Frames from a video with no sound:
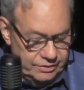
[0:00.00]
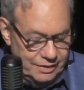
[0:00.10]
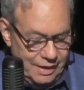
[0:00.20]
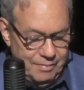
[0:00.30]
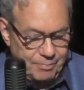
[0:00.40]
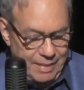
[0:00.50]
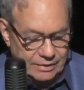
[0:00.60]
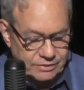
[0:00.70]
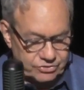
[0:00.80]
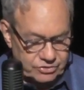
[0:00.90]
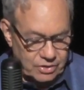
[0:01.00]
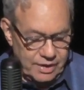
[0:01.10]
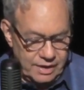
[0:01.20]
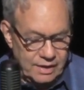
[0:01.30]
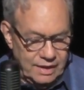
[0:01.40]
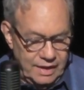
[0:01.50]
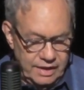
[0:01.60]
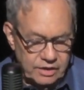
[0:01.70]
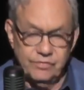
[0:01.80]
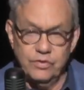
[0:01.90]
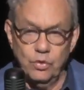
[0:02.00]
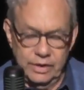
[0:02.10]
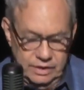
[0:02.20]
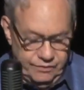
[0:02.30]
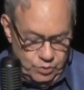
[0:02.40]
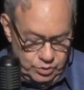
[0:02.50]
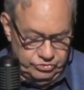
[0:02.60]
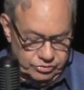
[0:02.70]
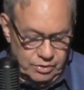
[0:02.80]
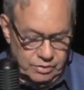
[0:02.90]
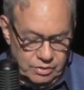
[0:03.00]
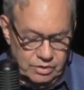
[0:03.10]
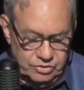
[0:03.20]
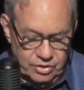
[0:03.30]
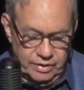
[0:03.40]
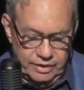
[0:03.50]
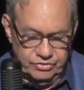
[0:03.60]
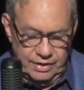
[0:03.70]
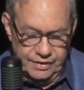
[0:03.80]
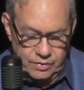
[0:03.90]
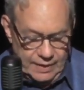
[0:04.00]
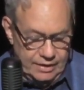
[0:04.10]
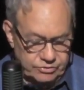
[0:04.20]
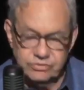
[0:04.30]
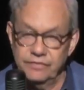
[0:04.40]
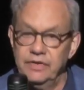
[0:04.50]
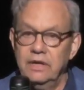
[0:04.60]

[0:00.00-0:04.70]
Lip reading: I'm about to start interviewing divorce attorneys on the grounds of